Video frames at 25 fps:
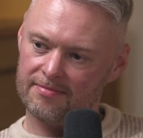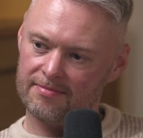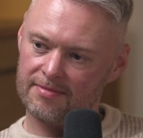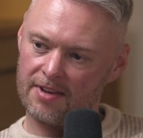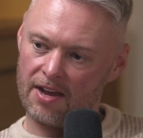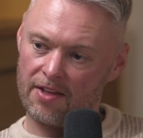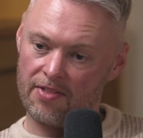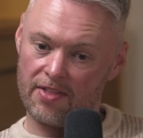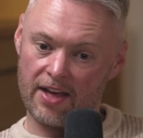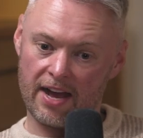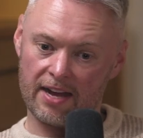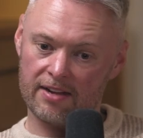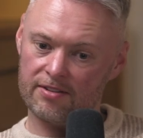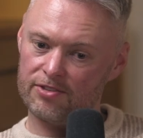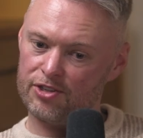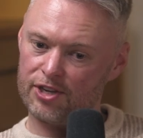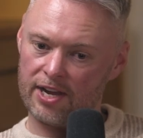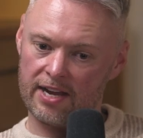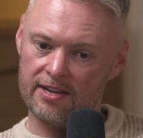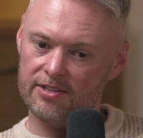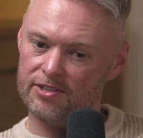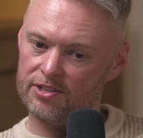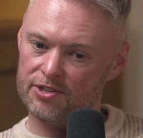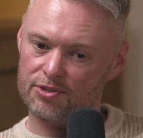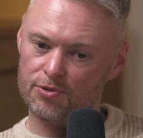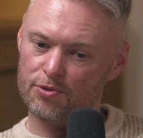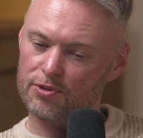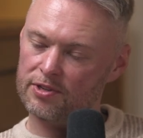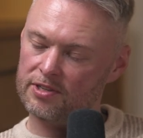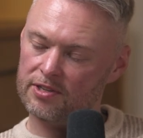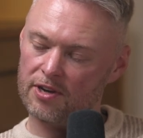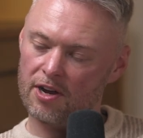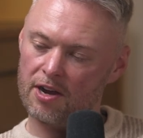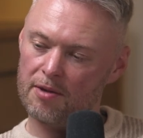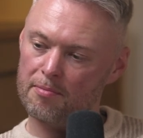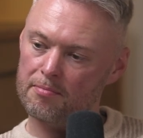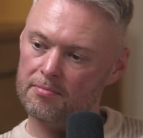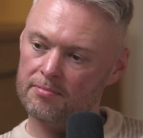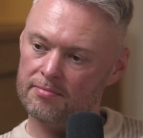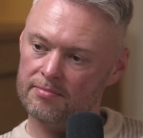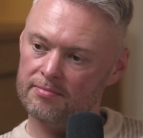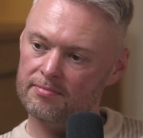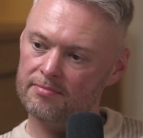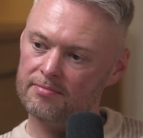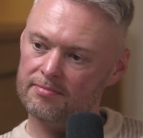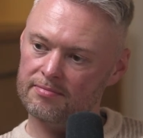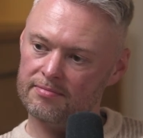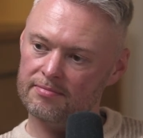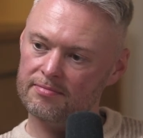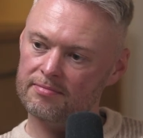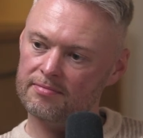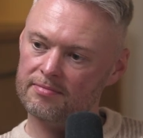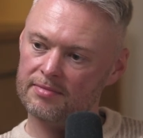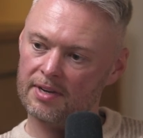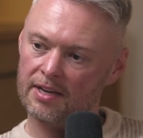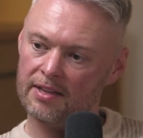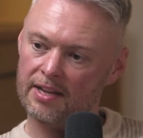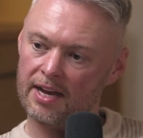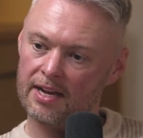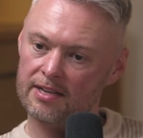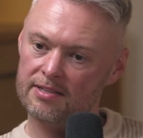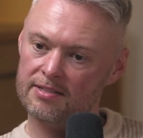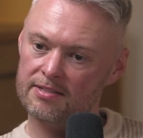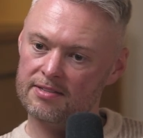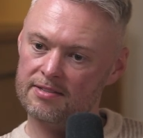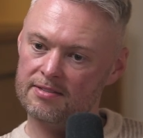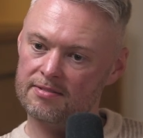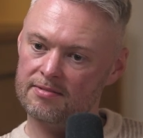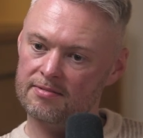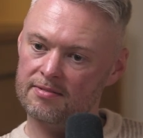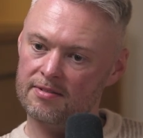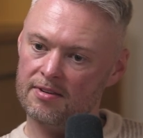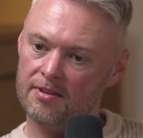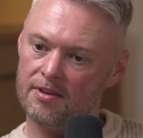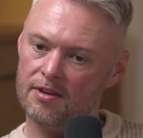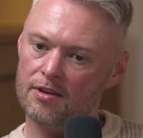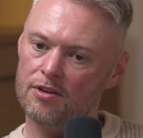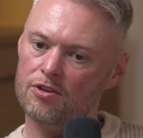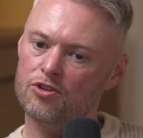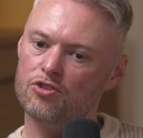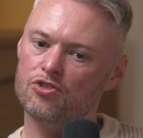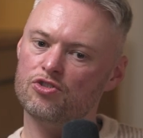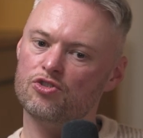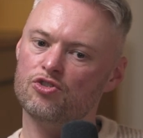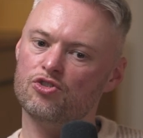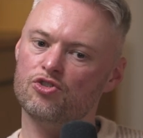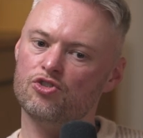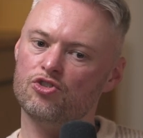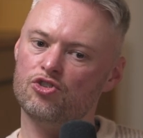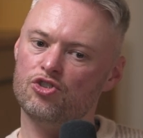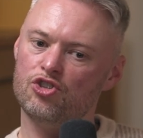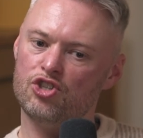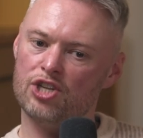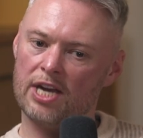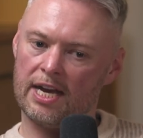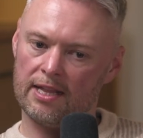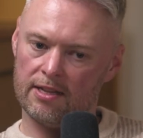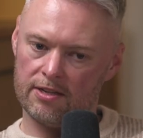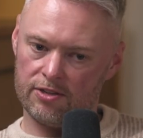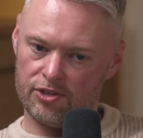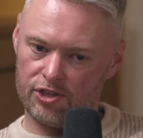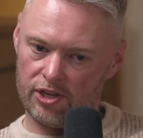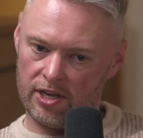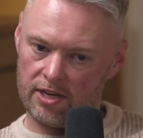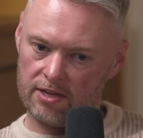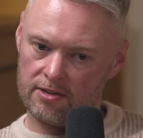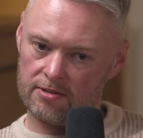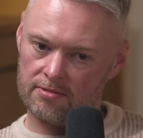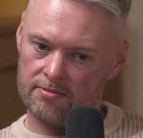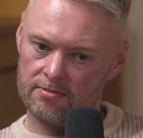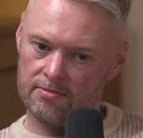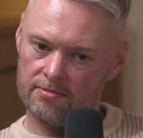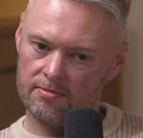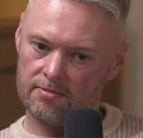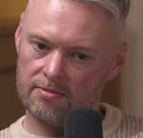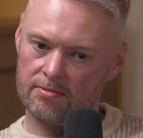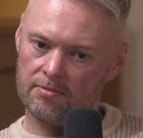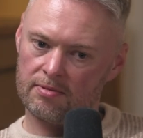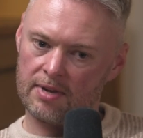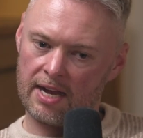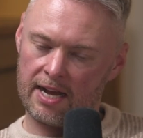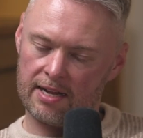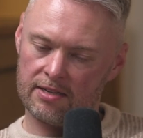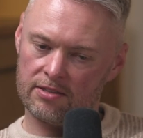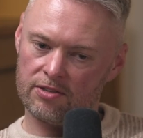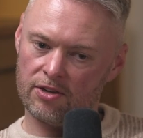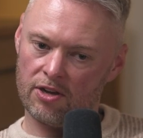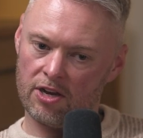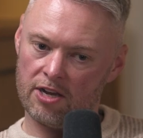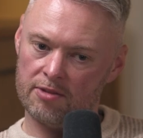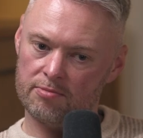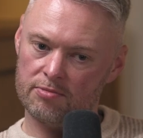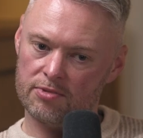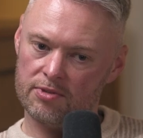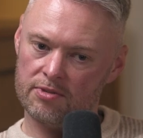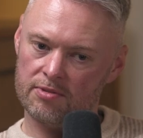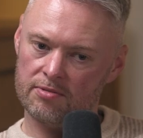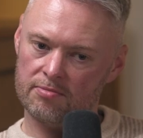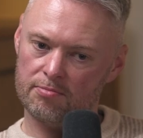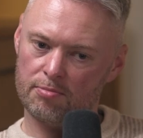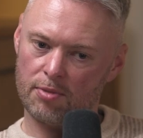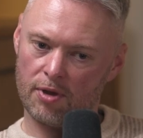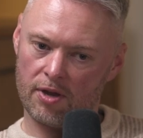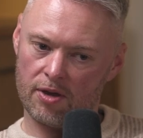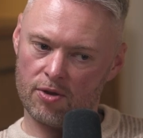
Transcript: and that changes all the time, and that's challenging at times, but